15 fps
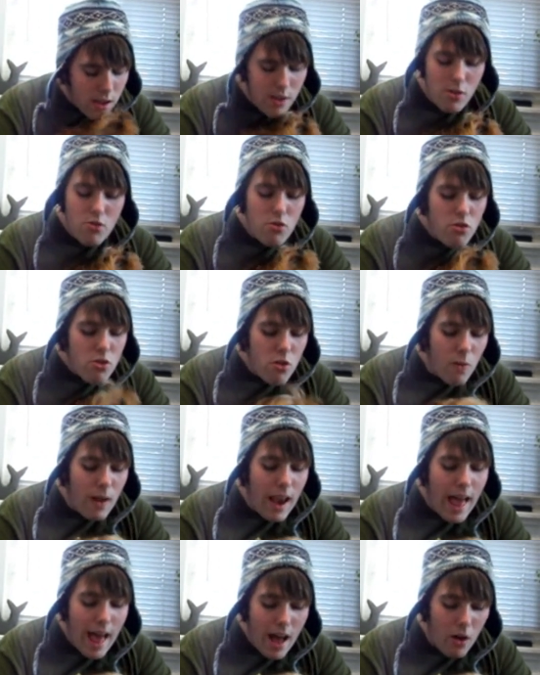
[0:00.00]
You're just so
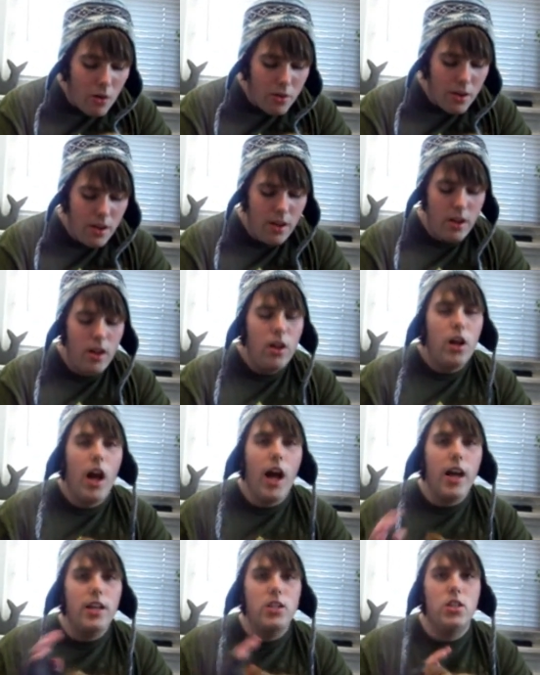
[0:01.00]
loud.
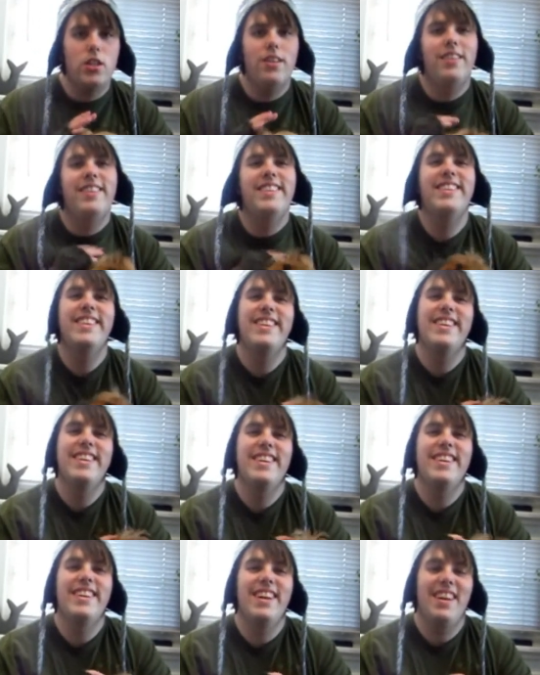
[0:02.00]
Hush,
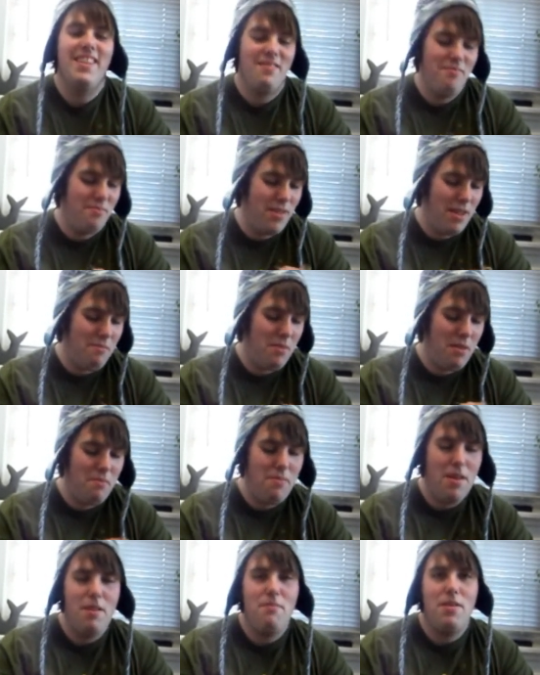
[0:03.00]

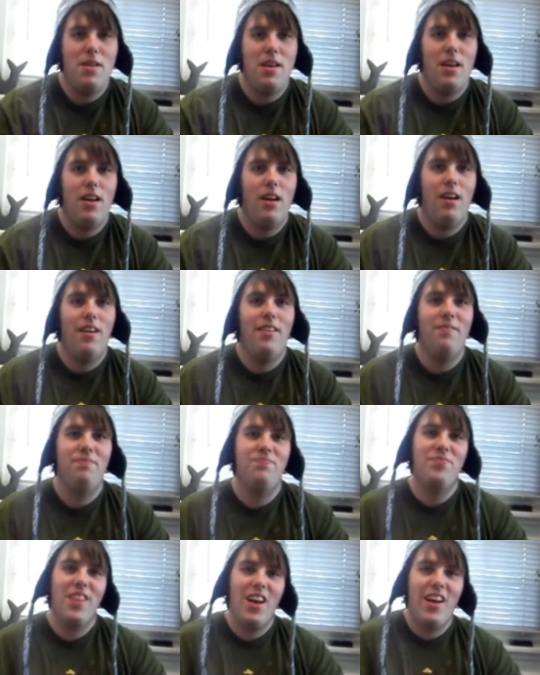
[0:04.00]
baby, baby.
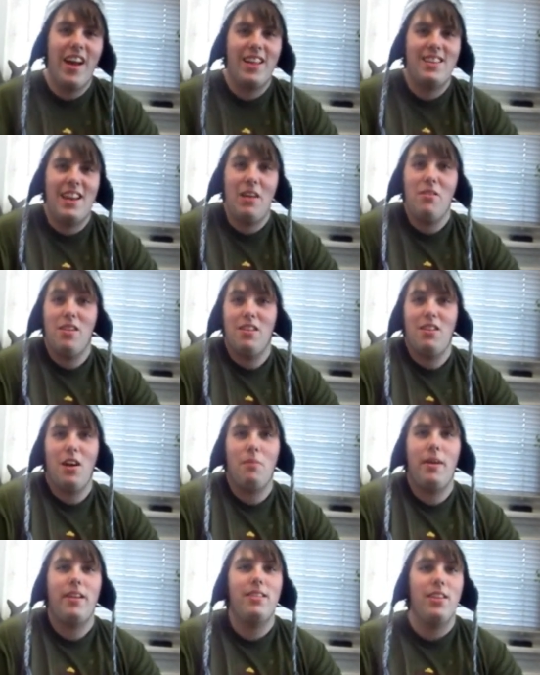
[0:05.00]
Okay, today we're gonna
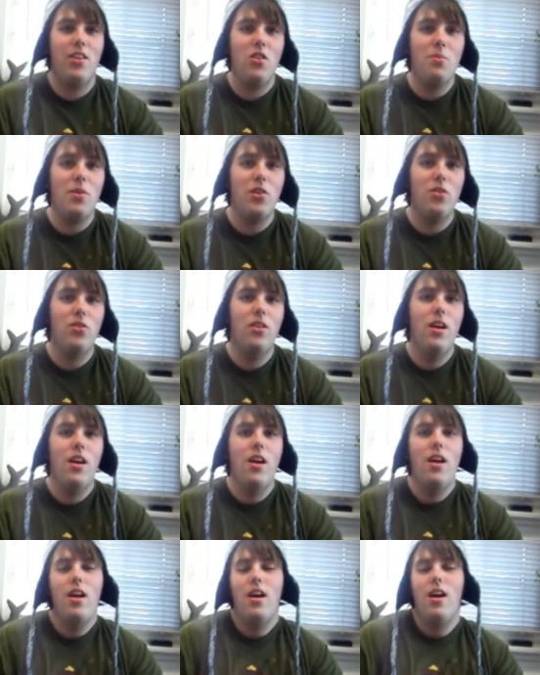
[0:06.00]
talk about Sailor Moon,
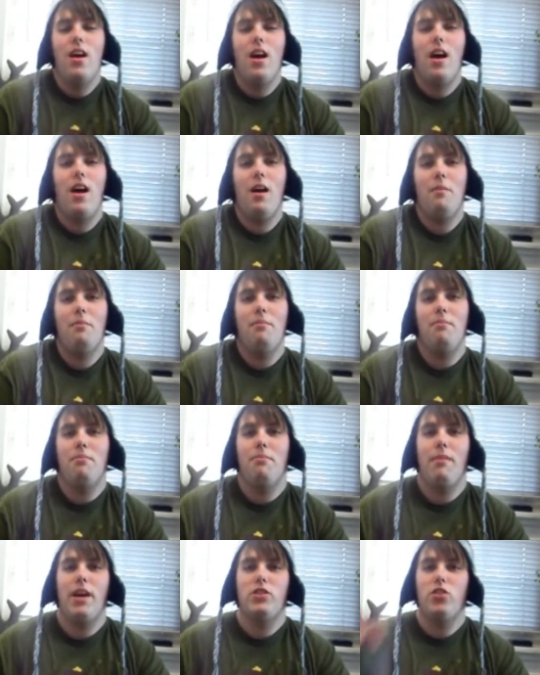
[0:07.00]
um,
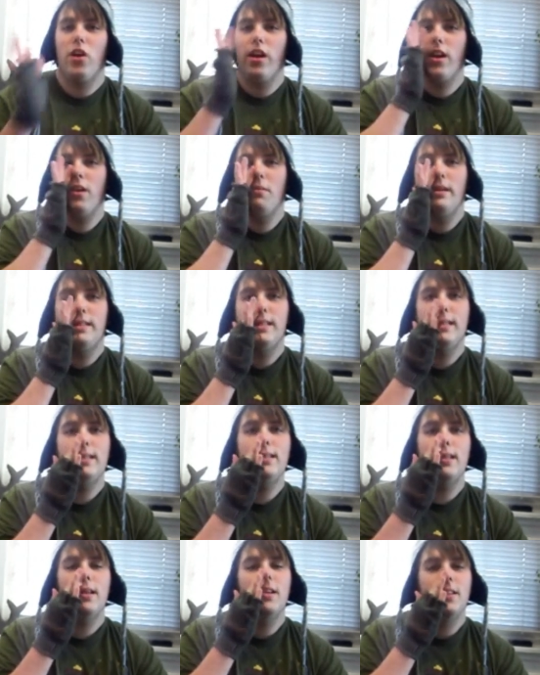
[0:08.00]
my drawing
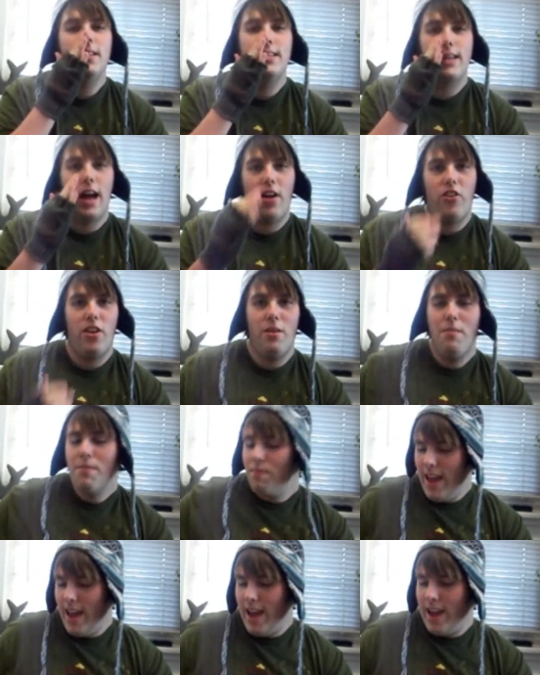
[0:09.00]
commissions,
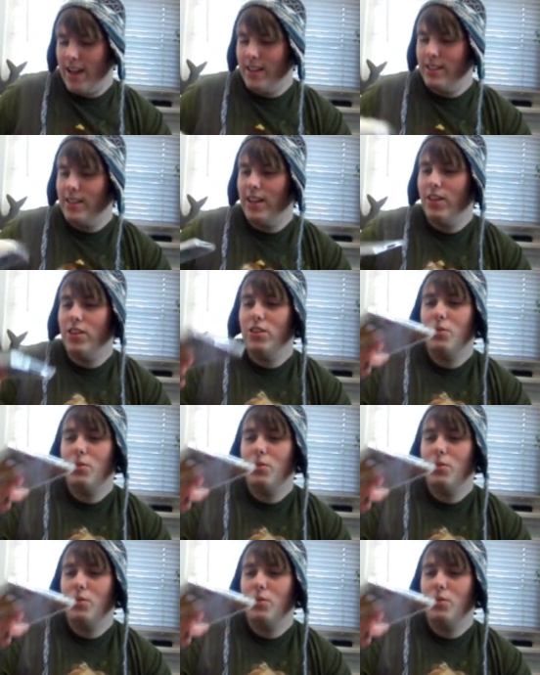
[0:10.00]
Skyrim, and Taylor